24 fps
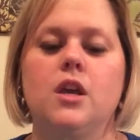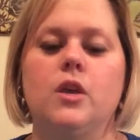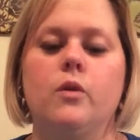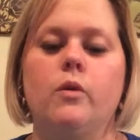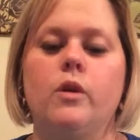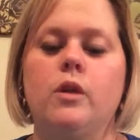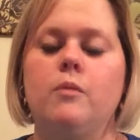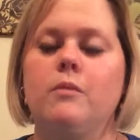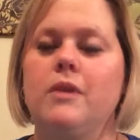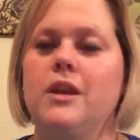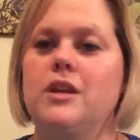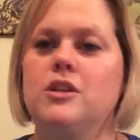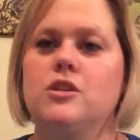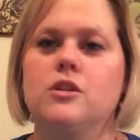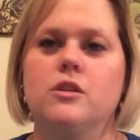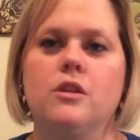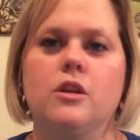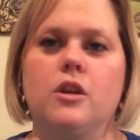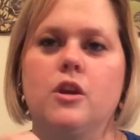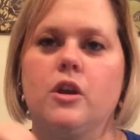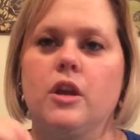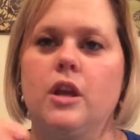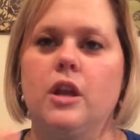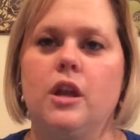You want to make sure
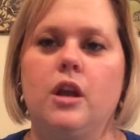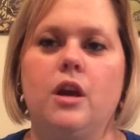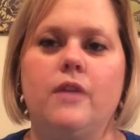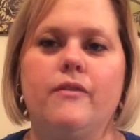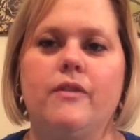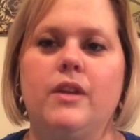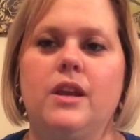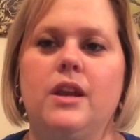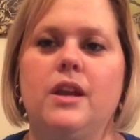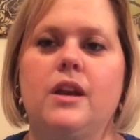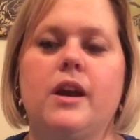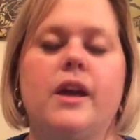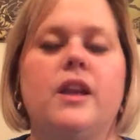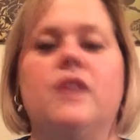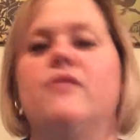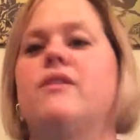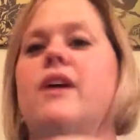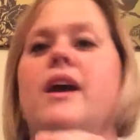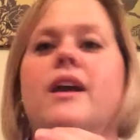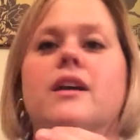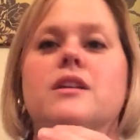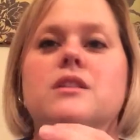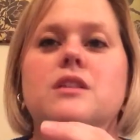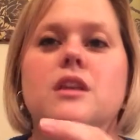that you're getting off any kind of
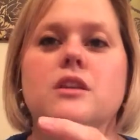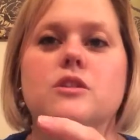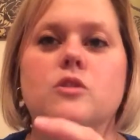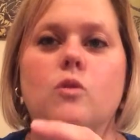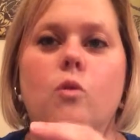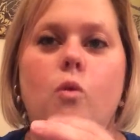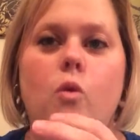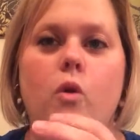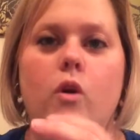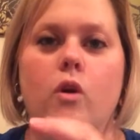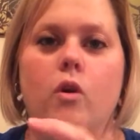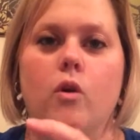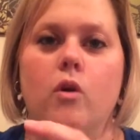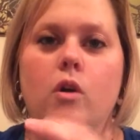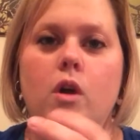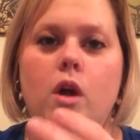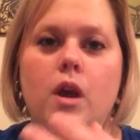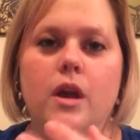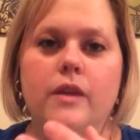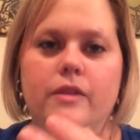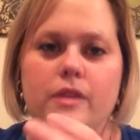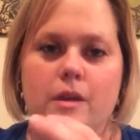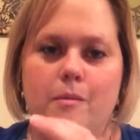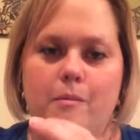excess oil
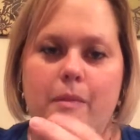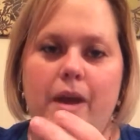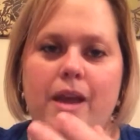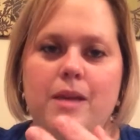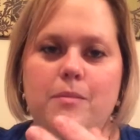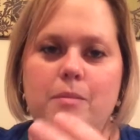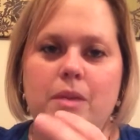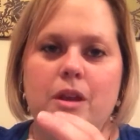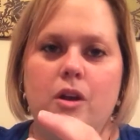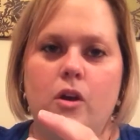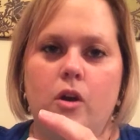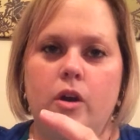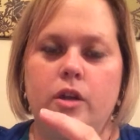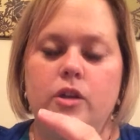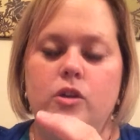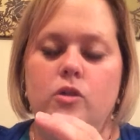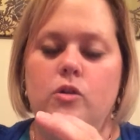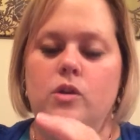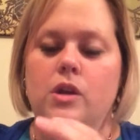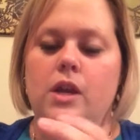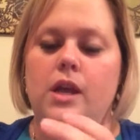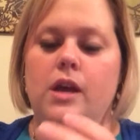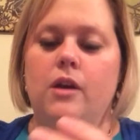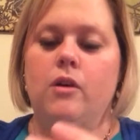that might be on
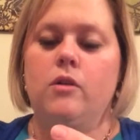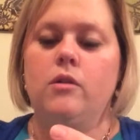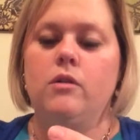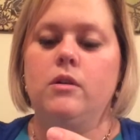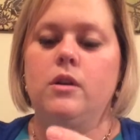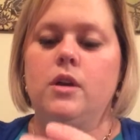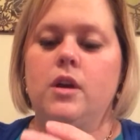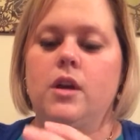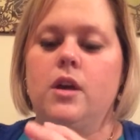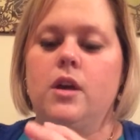your nail.